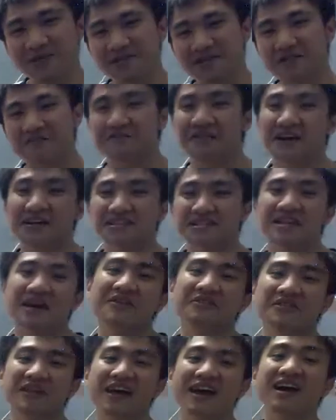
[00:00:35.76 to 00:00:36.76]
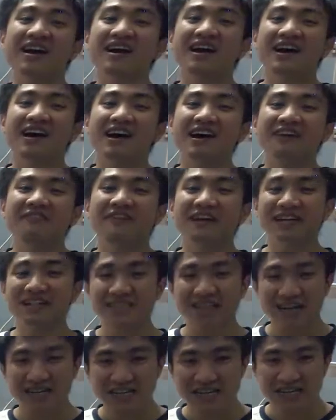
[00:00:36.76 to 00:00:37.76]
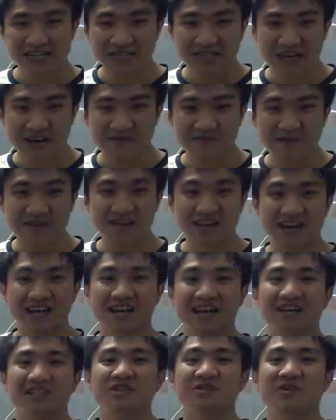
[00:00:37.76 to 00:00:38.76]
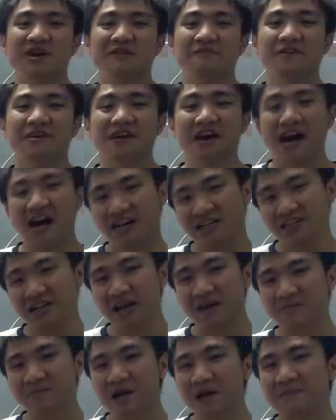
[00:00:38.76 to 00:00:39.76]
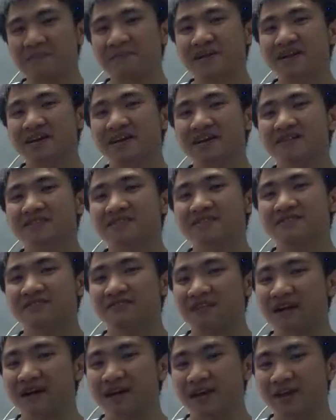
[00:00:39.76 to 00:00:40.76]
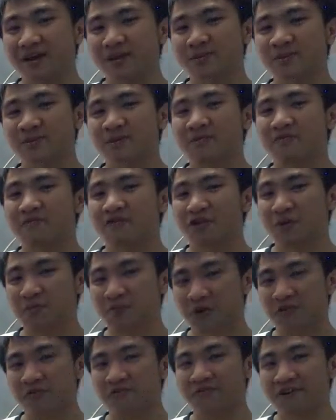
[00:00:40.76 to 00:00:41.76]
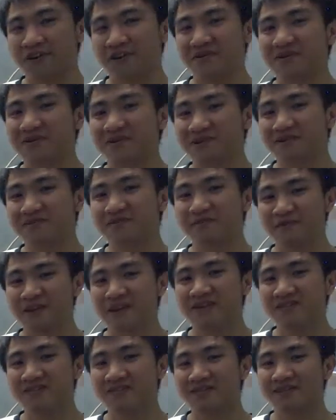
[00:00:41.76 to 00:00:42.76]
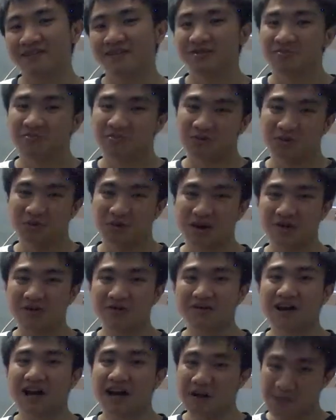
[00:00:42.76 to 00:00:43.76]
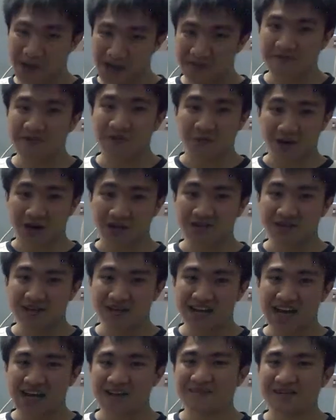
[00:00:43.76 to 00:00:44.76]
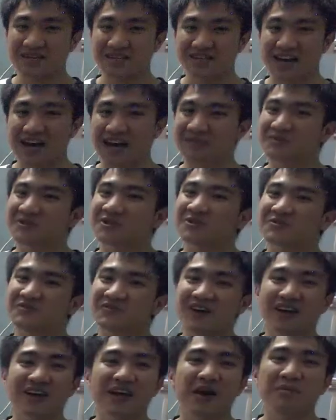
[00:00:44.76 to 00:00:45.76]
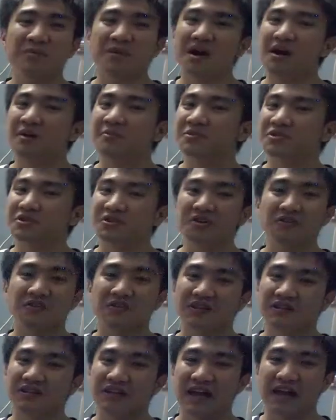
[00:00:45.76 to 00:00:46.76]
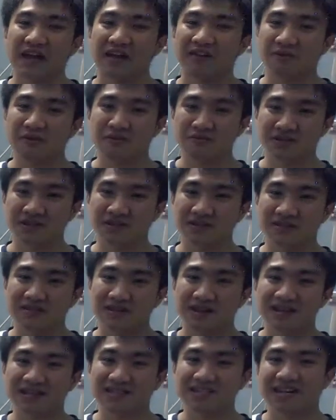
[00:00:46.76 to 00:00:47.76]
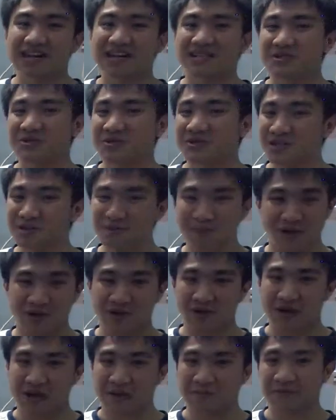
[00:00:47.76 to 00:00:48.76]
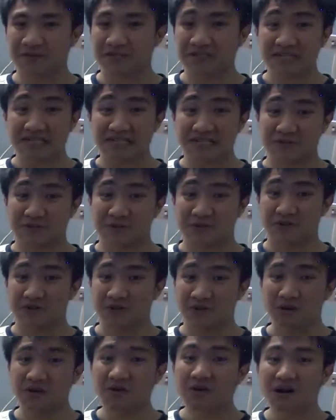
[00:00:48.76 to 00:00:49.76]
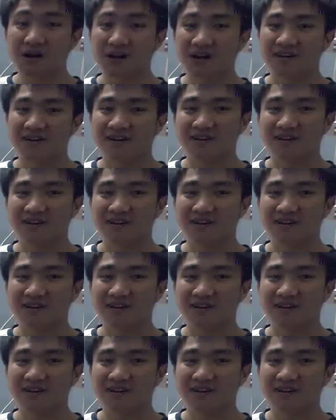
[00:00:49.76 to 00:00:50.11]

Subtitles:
music fans out there, Valentine's Day is coming and are you having a hard time picking the right gifts for your boyfriend or girlfriend? Well, I'm having one. I mean, I'm too fed up of chocolate and roses. They are too typical and predictable, you know?